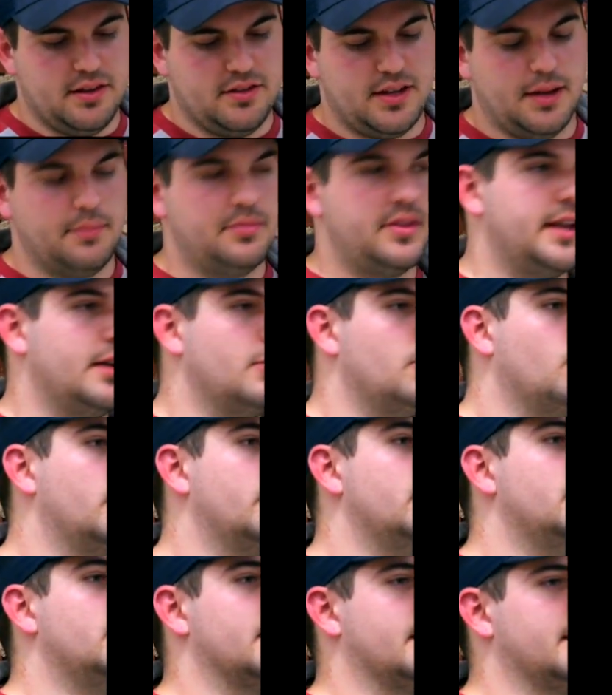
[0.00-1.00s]
Same thing,
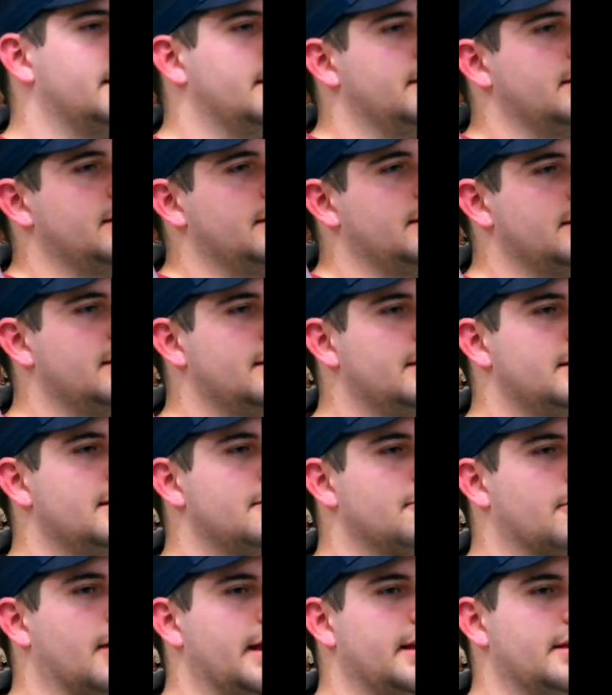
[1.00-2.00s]
one hook,
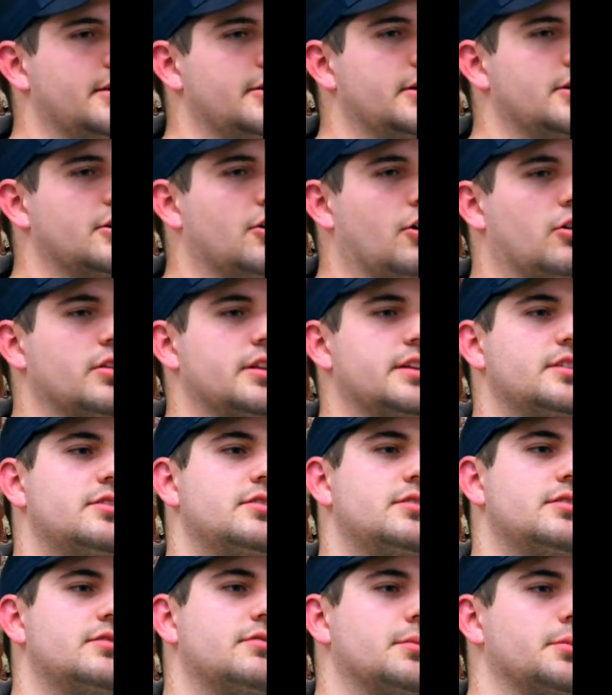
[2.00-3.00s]
right? You can call
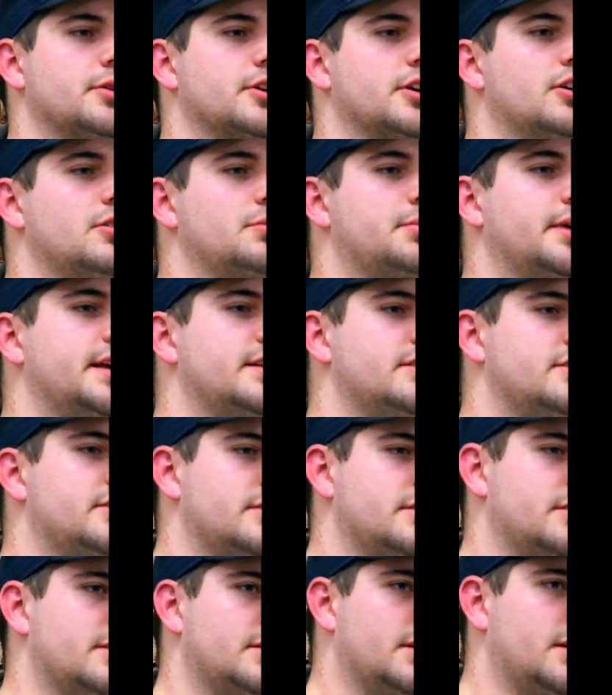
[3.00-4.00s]
this from your code
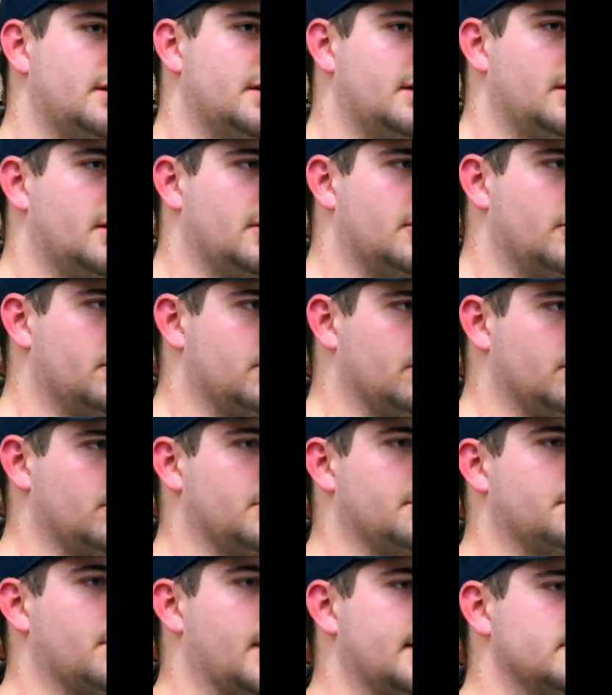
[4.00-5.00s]
base
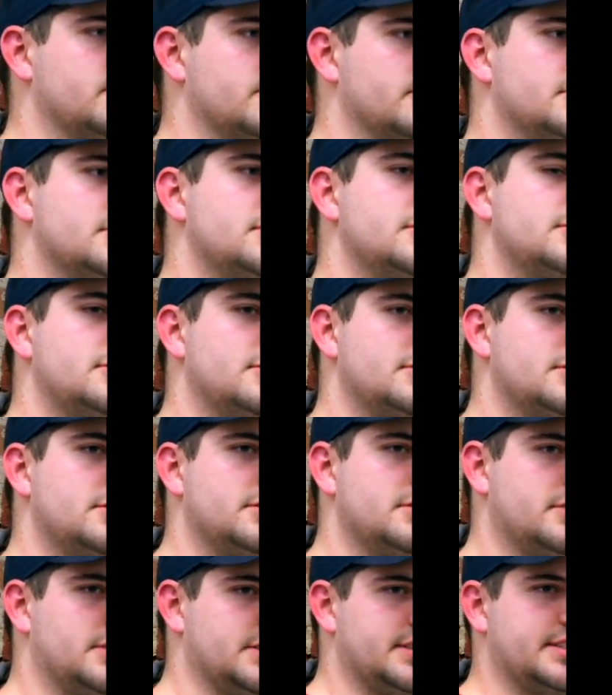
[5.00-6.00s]
through the browser
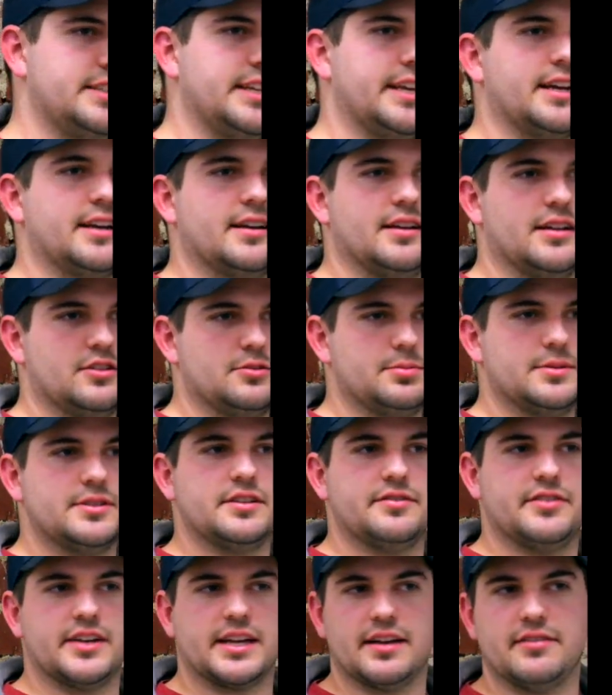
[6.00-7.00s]
to sync a
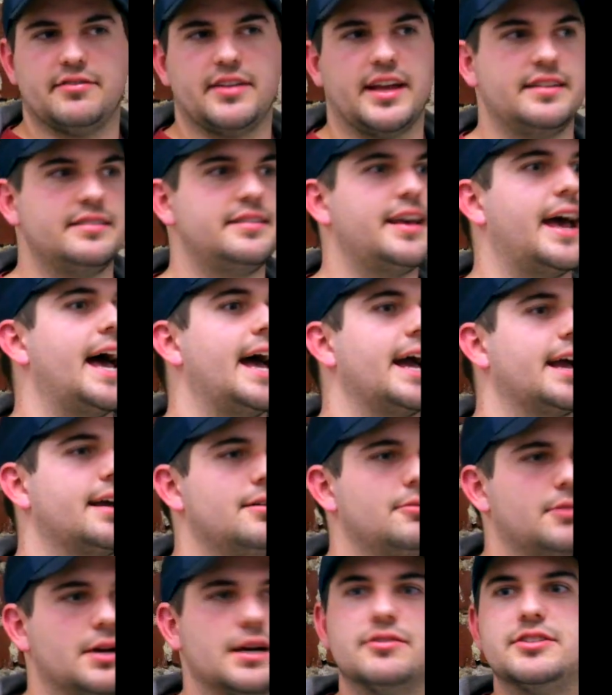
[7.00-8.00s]
specific event
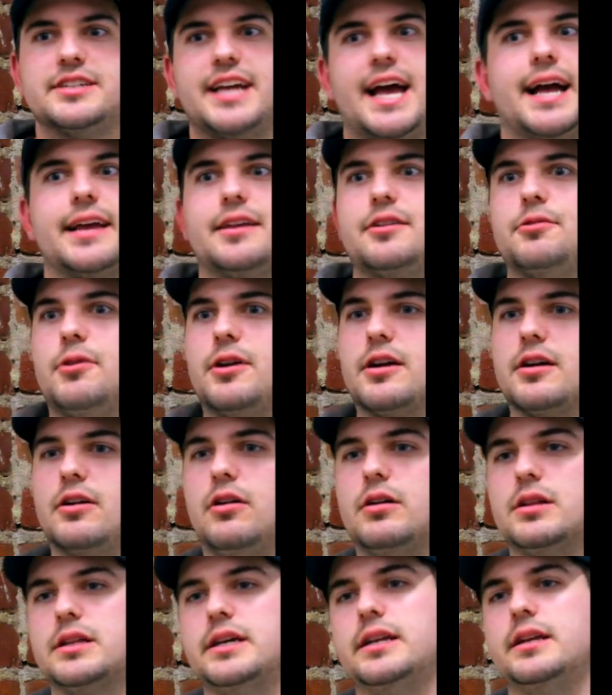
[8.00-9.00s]
tag, whatever tag you want to
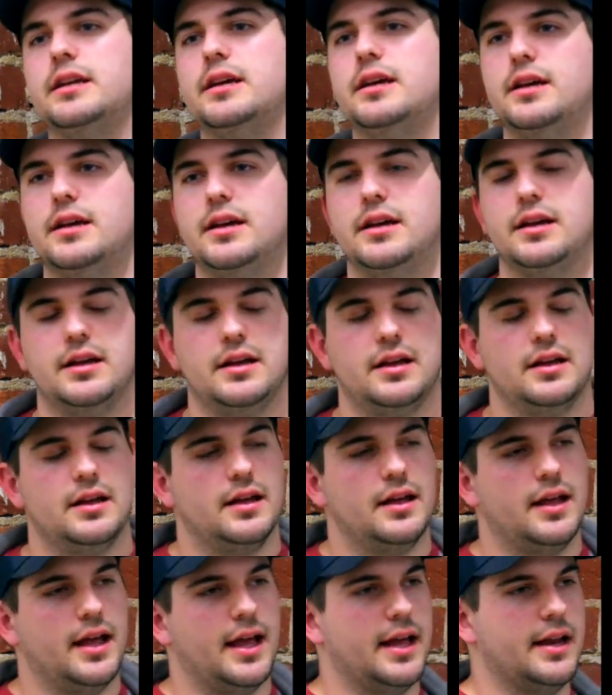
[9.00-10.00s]
call it,
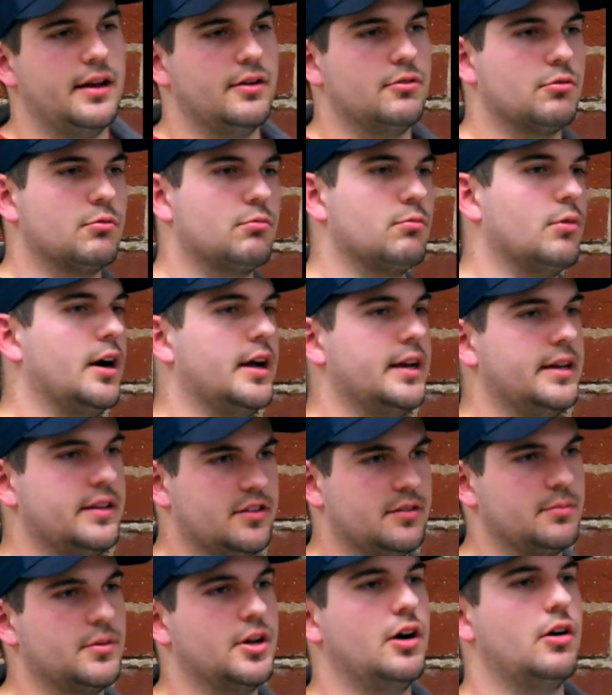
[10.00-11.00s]
and it will
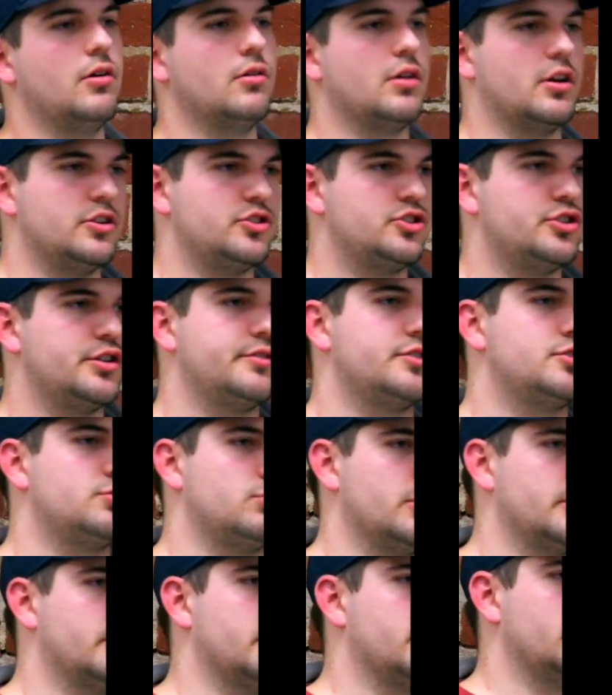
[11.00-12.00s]
run some code on your
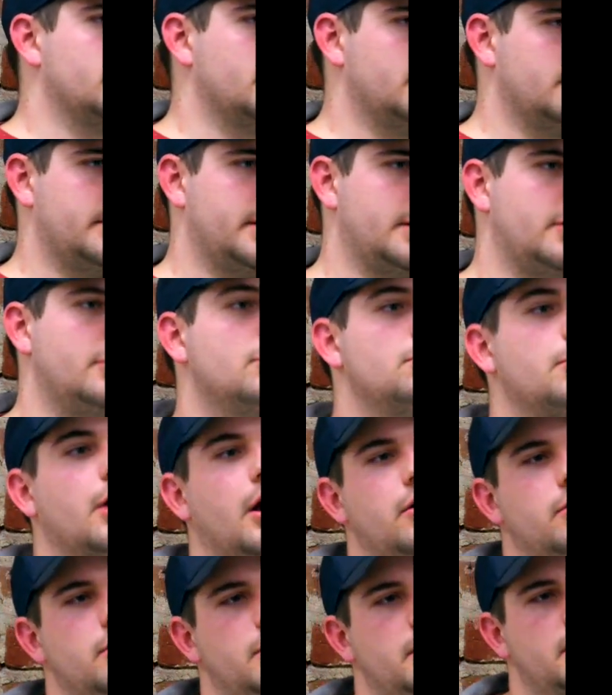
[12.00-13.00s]
service worker that you
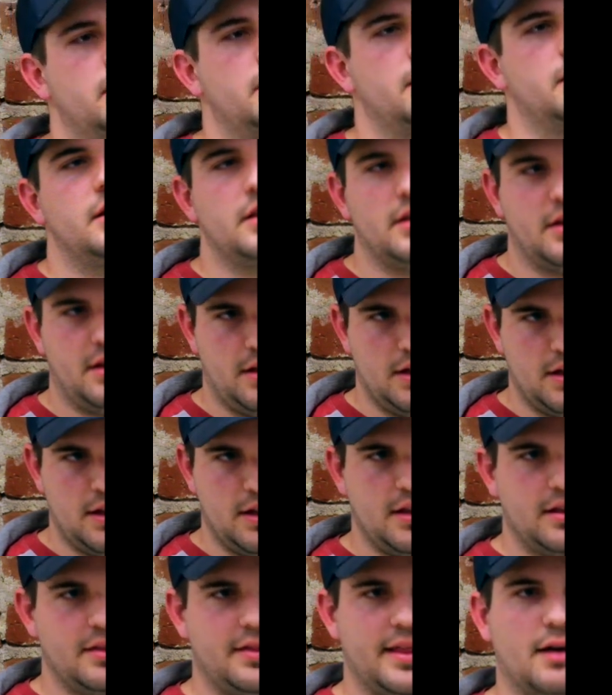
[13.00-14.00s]
wrote
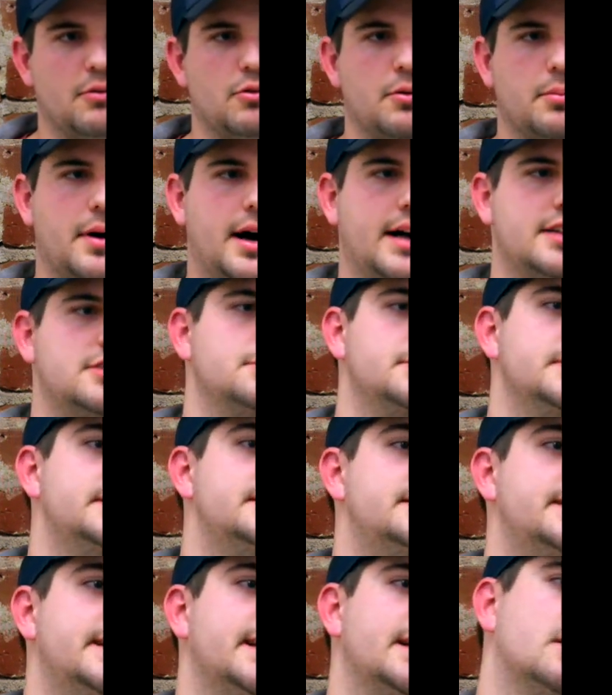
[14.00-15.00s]
that will possibly
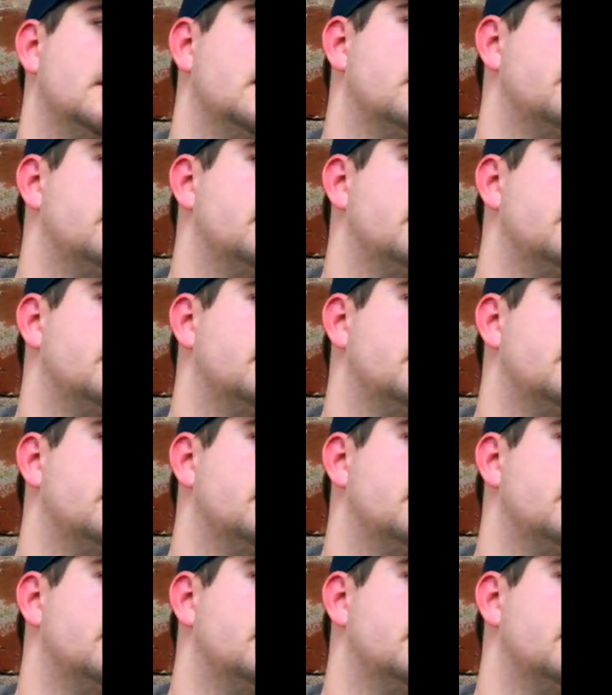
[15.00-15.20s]
sync.